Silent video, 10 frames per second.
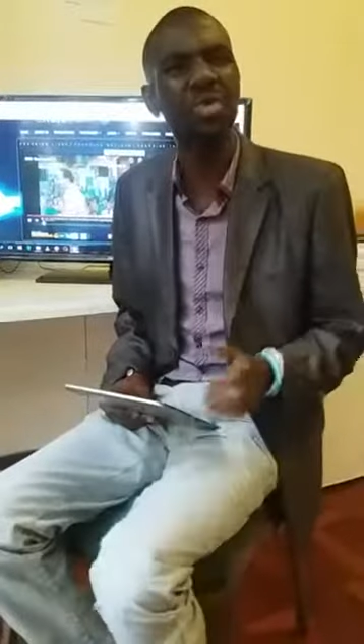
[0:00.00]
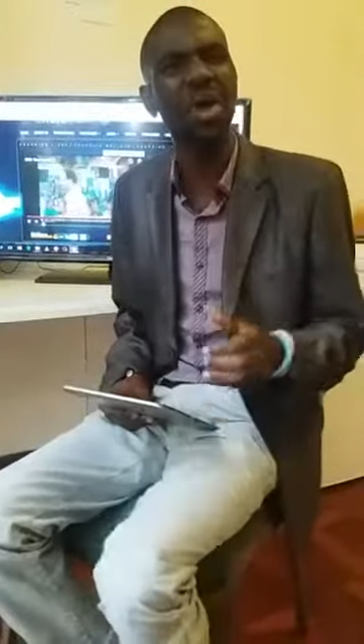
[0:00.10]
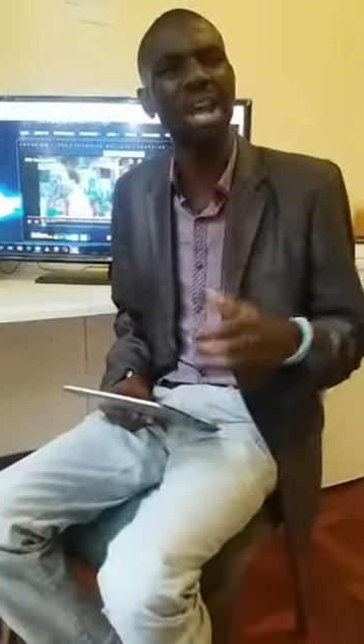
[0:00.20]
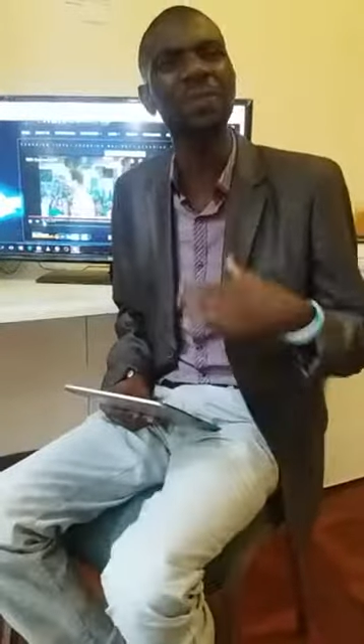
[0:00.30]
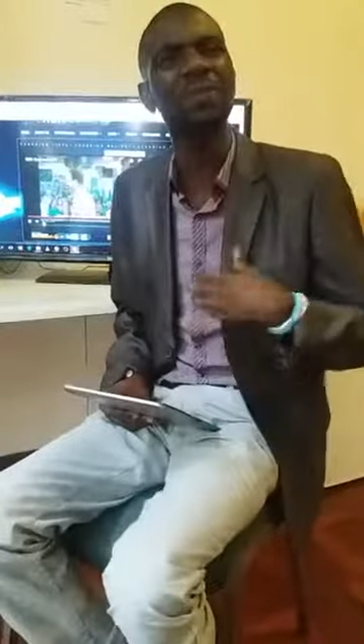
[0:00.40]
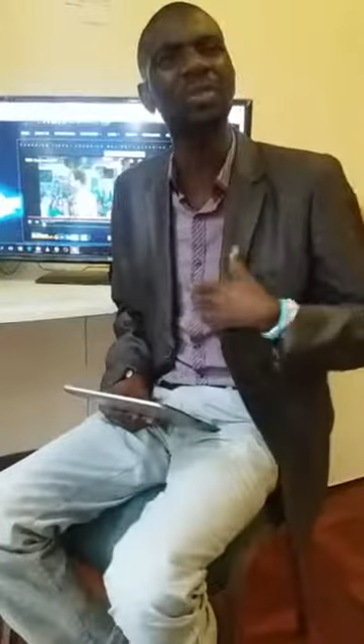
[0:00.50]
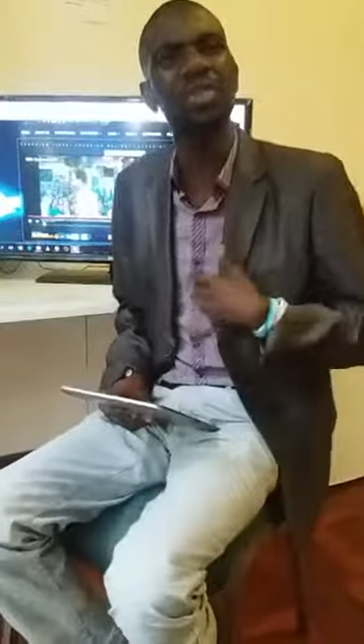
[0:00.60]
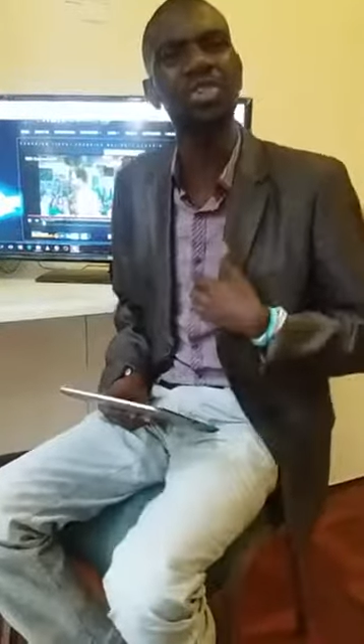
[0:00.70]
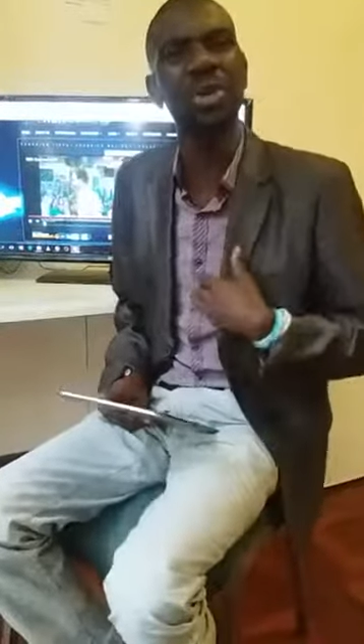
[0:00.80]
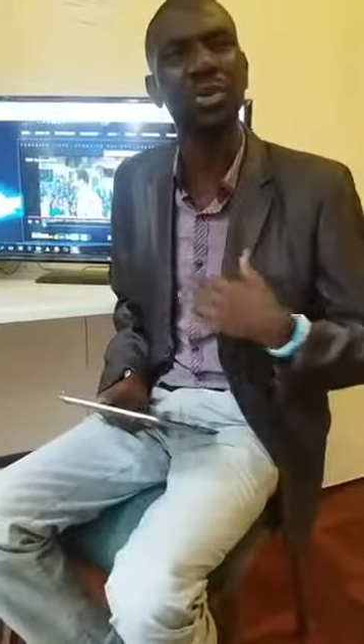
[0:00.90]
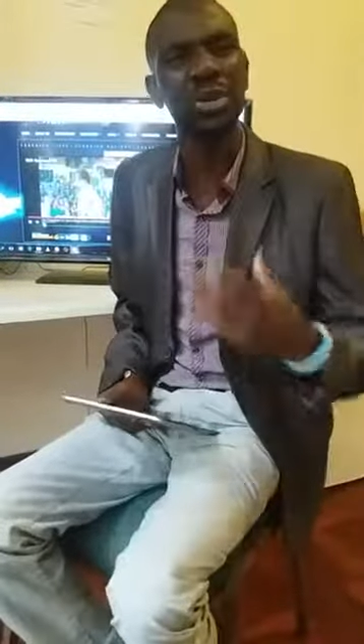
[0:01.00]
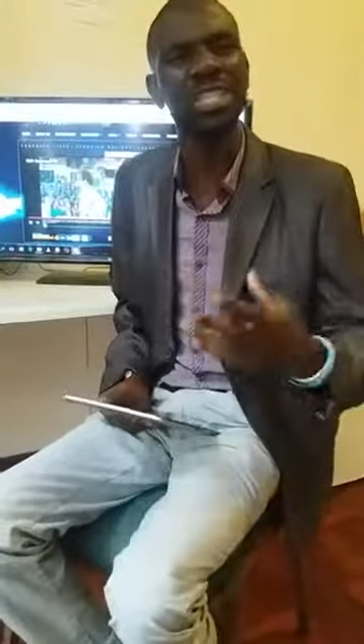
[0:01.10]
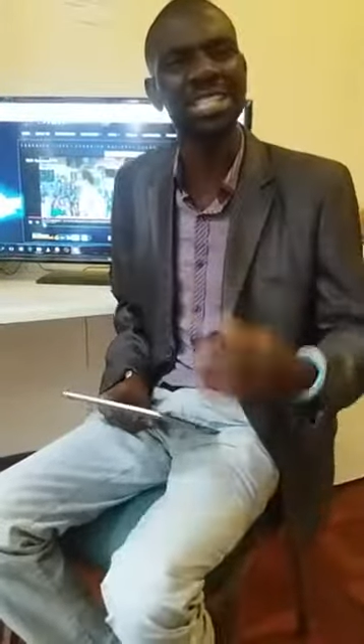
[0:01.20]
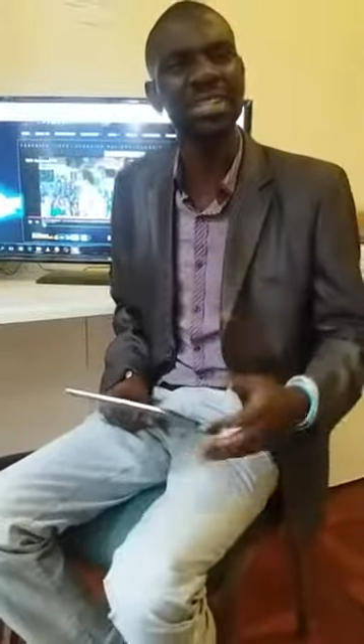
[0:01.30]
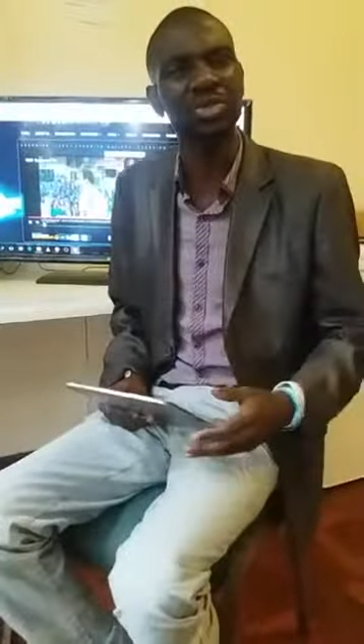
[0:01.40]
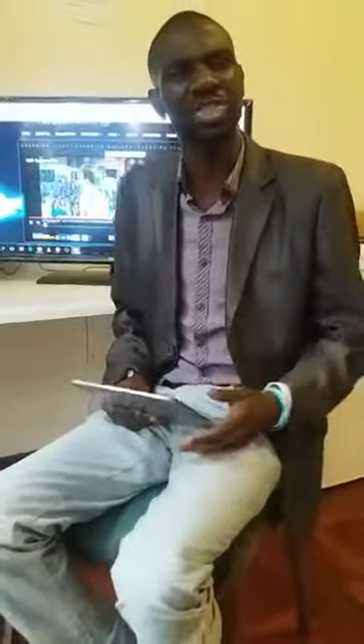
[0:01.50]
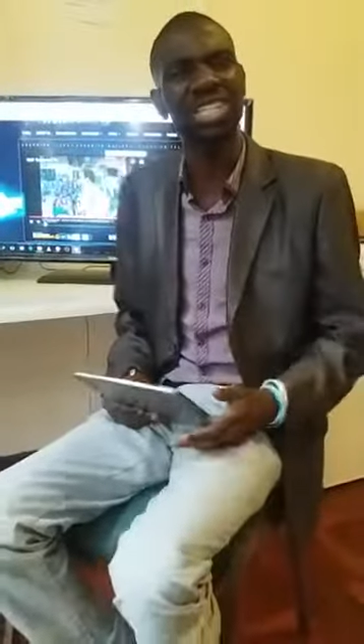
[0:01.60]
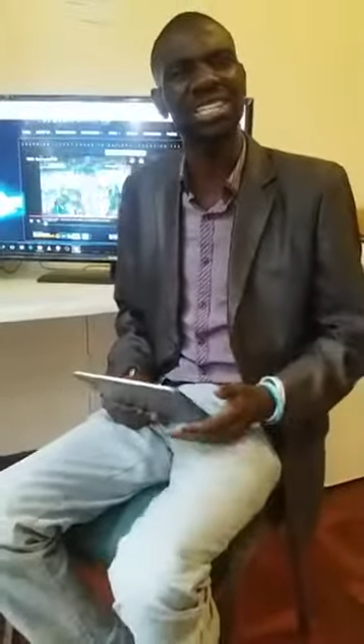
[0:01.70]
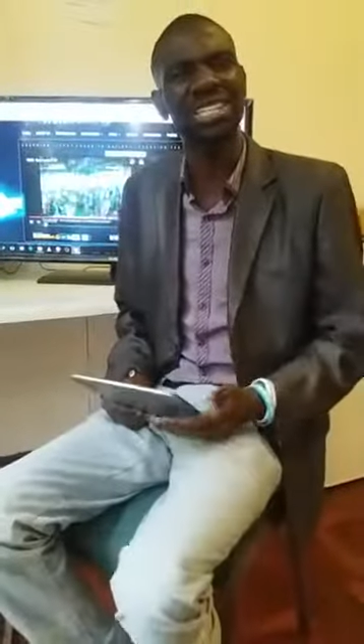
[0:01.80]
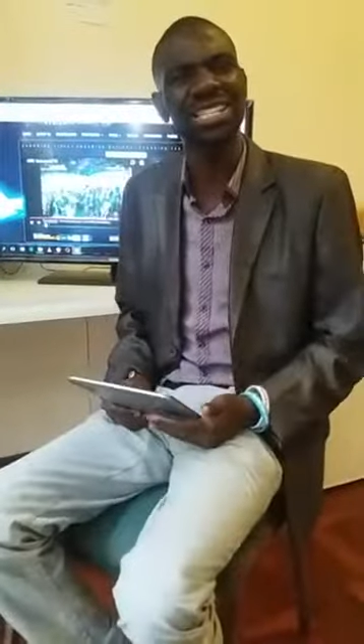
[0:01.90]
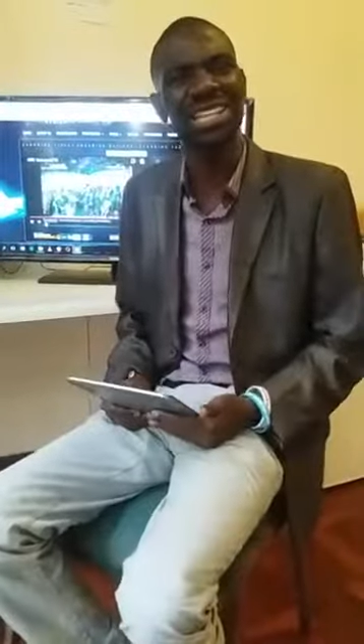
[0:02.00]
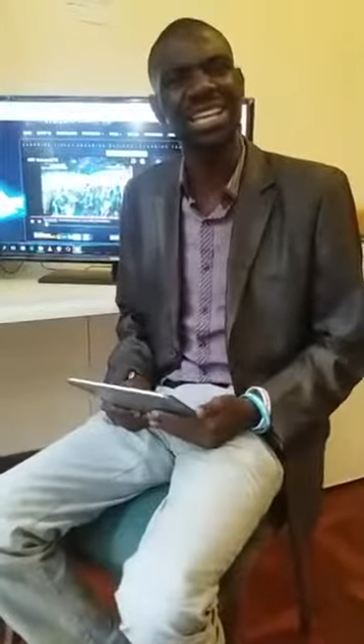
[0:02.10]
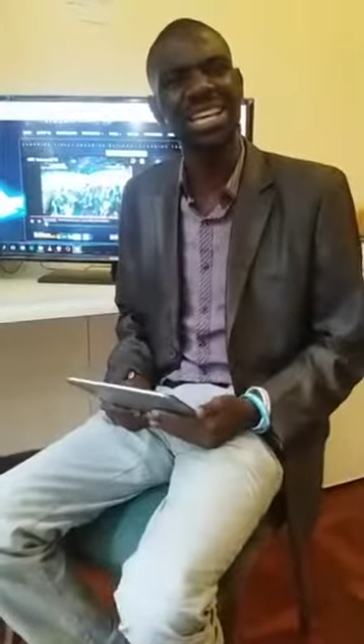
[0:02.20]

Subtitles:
Why? Because you are connected to Jesus.